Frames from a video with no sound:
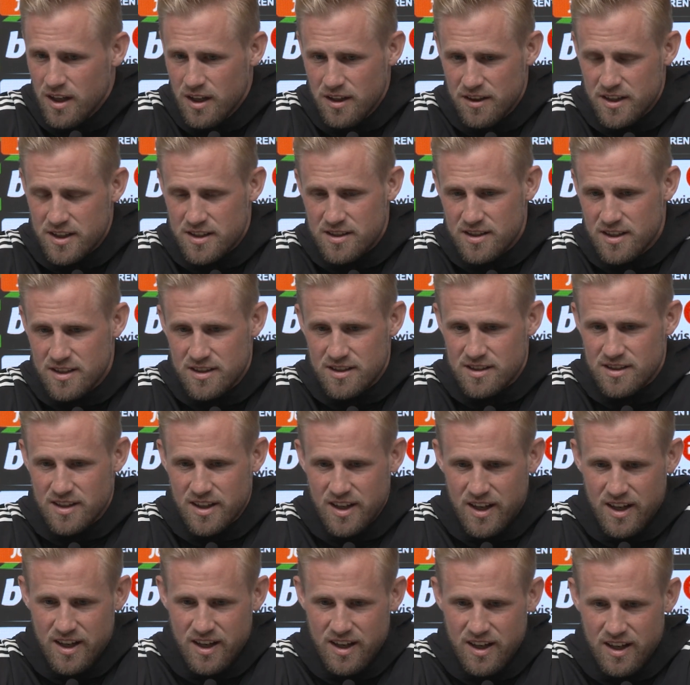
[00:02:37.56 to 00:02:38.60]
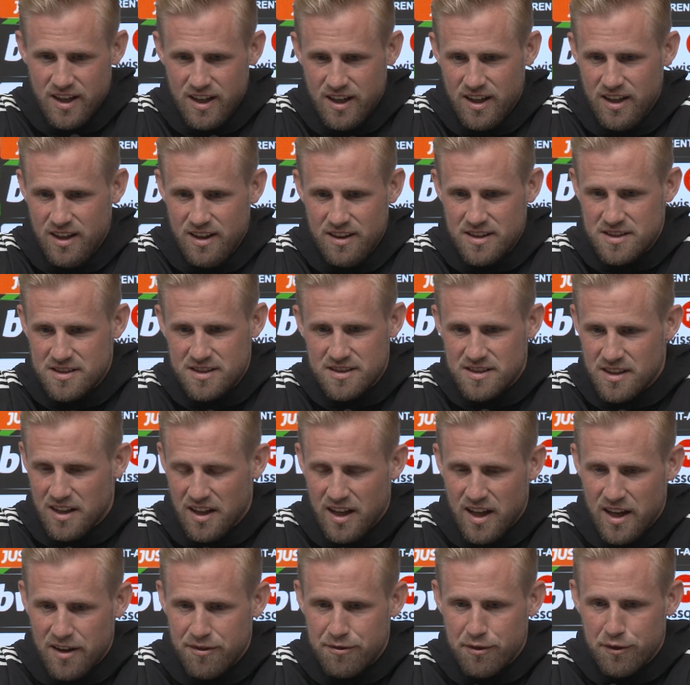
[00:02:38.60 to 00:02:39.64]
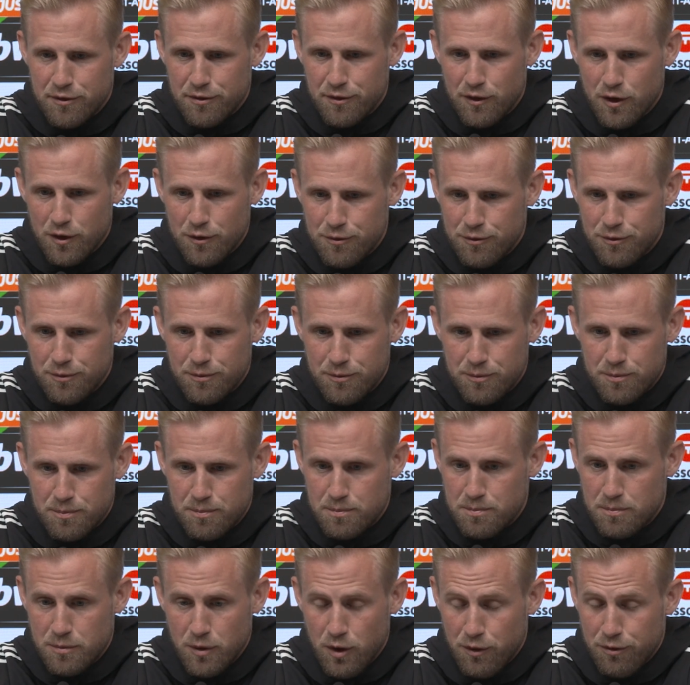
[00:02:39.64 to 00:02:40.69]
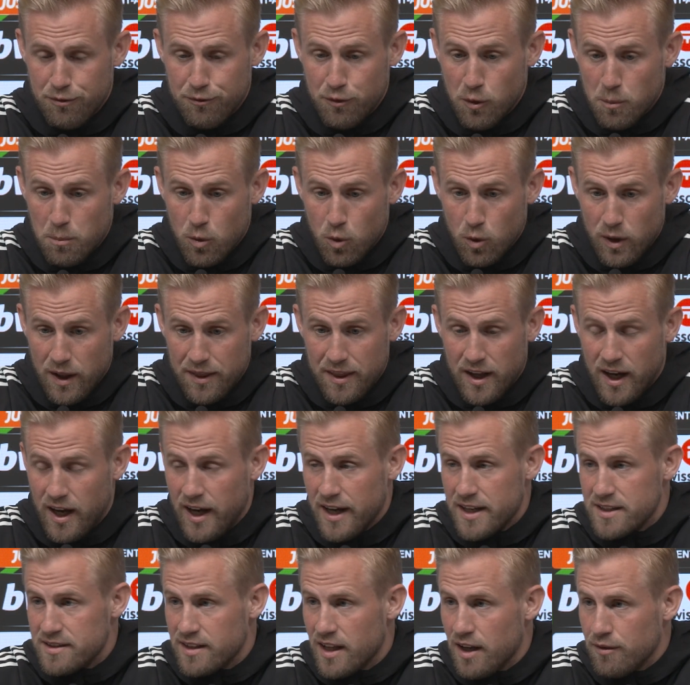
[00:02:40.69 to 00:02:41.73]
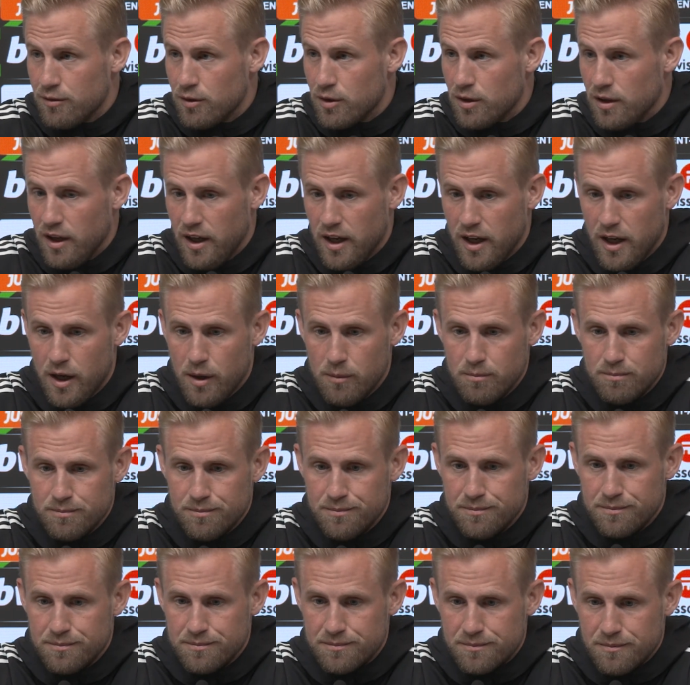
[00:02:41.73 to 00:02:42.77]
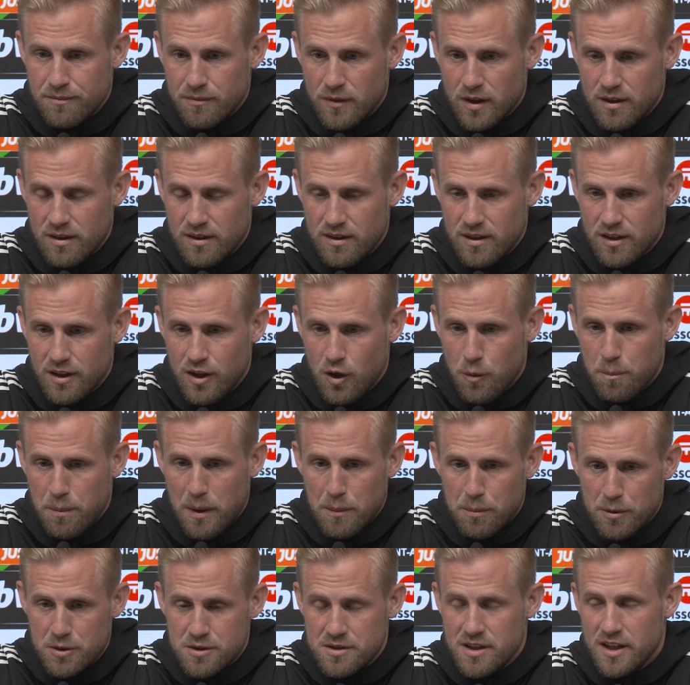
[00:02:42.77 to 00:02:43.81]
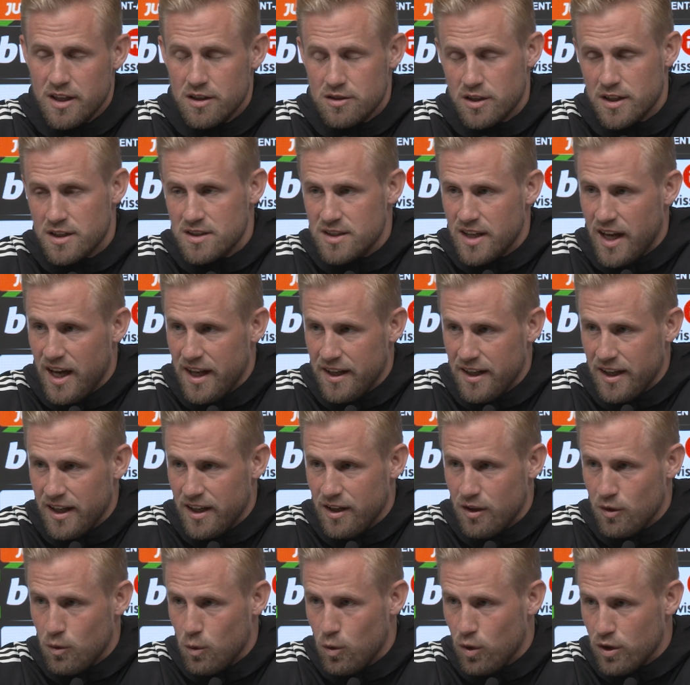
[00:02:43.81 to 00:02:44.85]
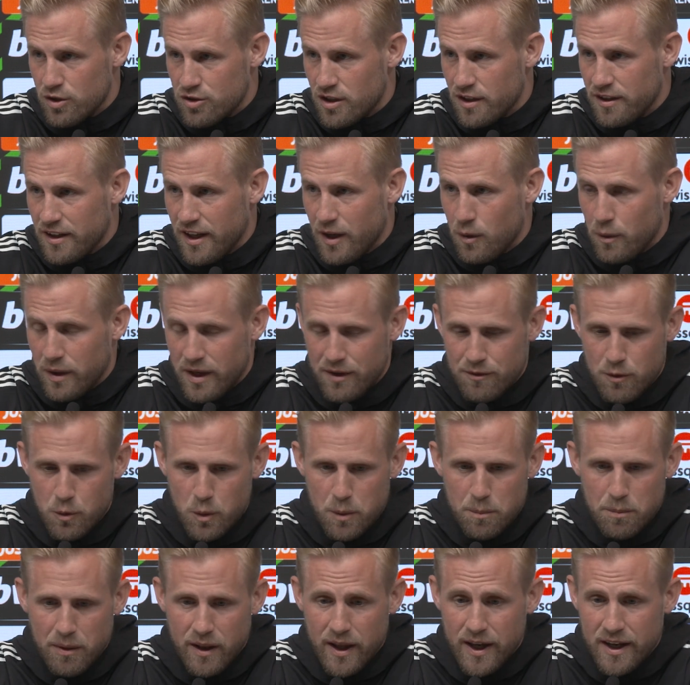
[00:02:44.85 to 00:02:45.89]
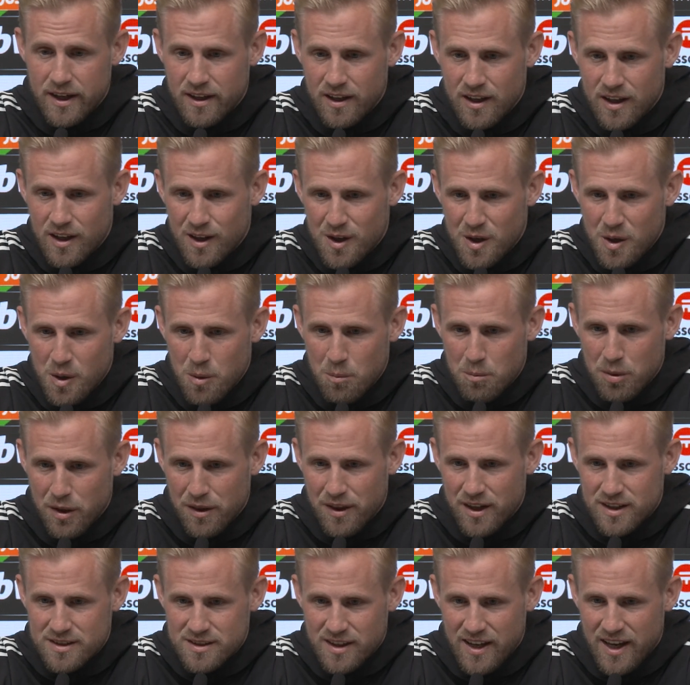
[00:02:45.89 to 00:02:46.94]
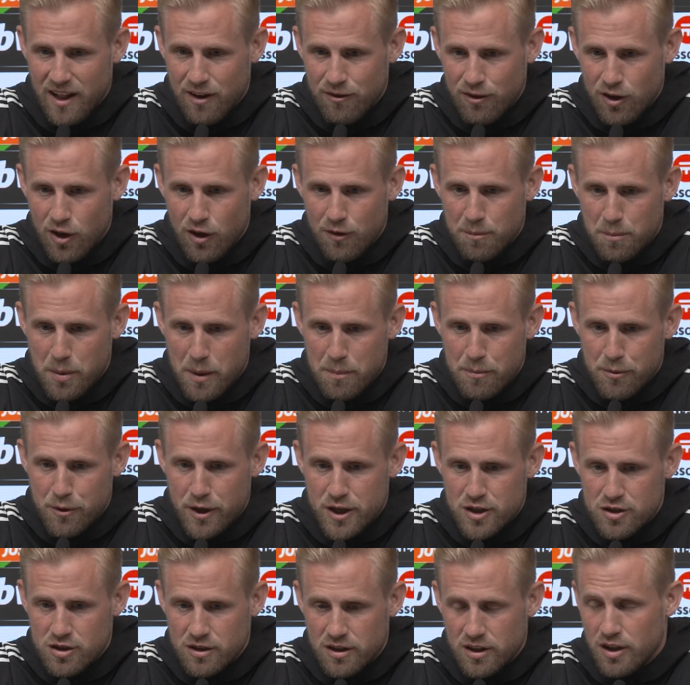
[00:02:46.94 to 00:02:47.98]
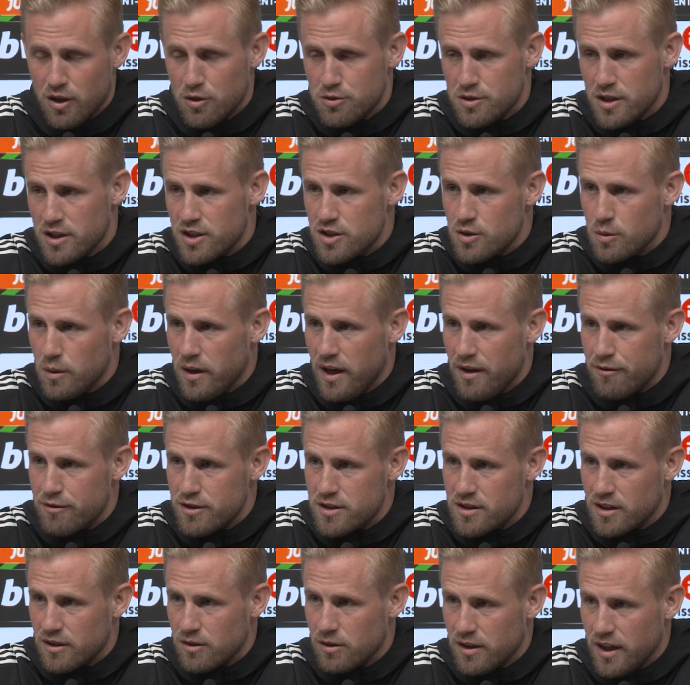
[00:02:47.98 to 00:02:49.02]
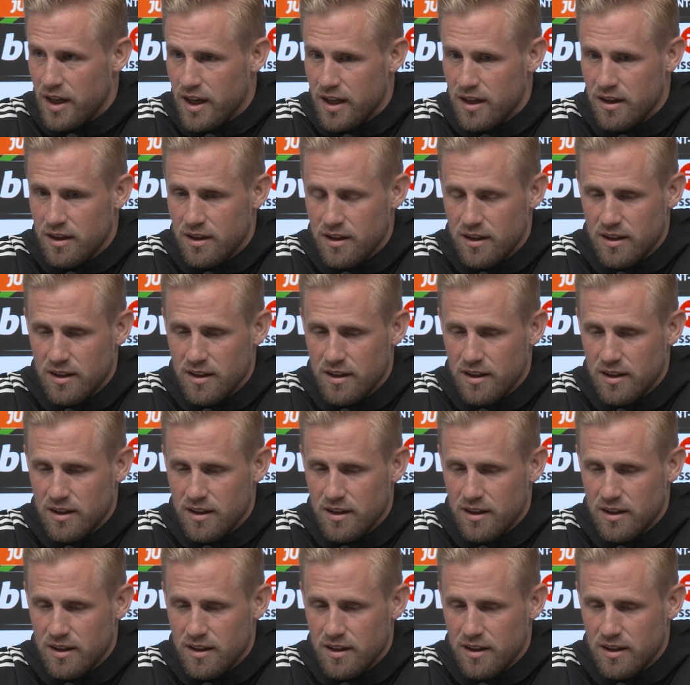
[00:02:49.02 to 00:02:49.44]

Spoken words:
this is a life of football at the highest level. People see us on a Saturday or a Sunday whenever we play, but there's a hell of a lot of preparation that goes into it every single day.